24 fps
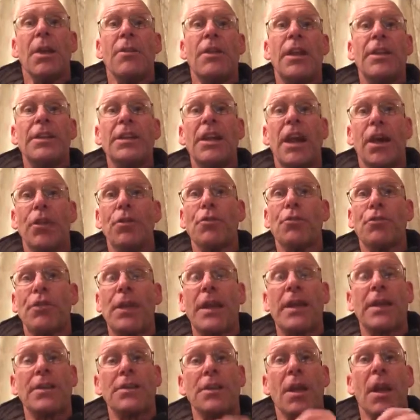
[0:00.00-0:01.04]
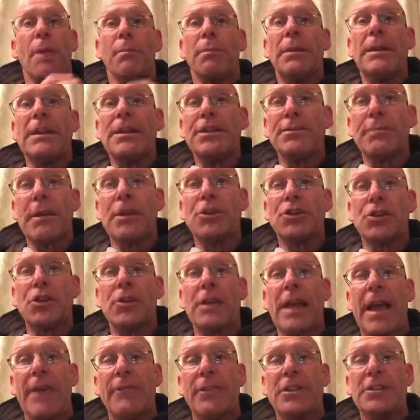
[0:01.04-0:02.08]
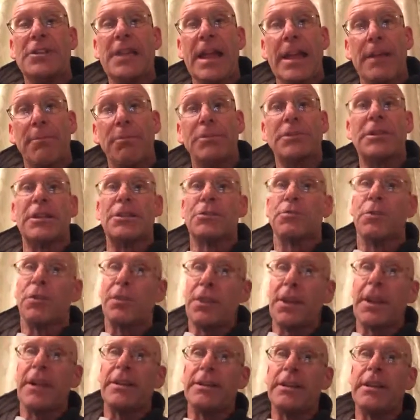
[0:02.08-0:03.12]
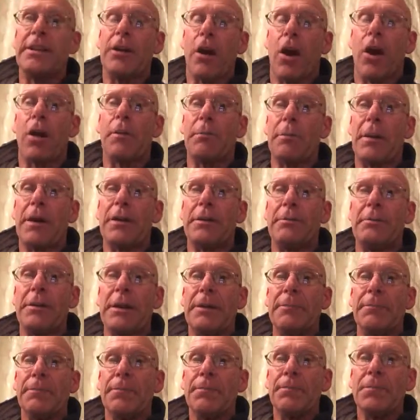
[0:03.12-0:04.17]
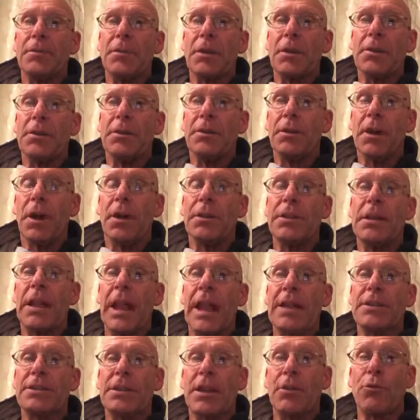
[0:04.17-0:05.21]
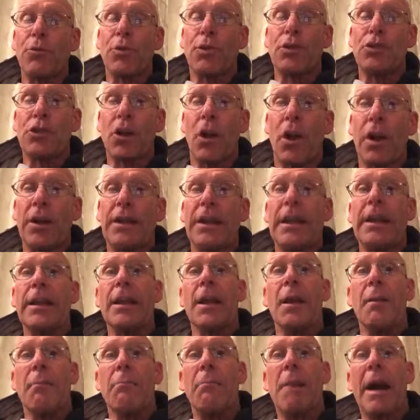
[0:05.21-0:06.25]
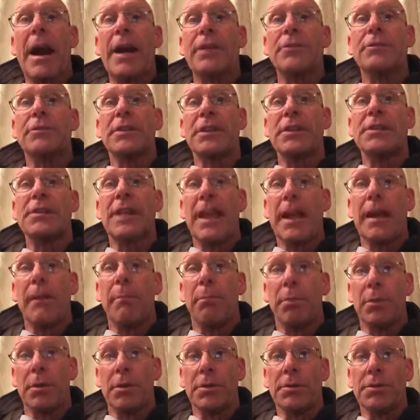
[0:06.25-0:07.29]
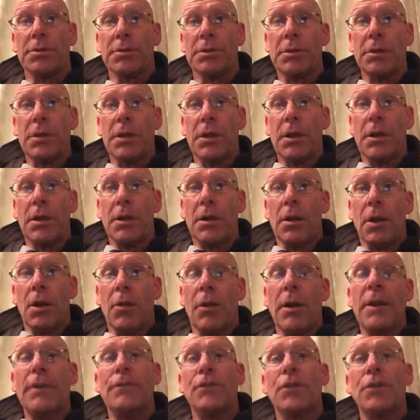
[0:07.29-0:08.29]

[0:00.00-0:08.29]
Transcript: Then the other thing is, please make sure you have examples. That's one thing I did harp on a bit last night we were talking. Modern examples. All right.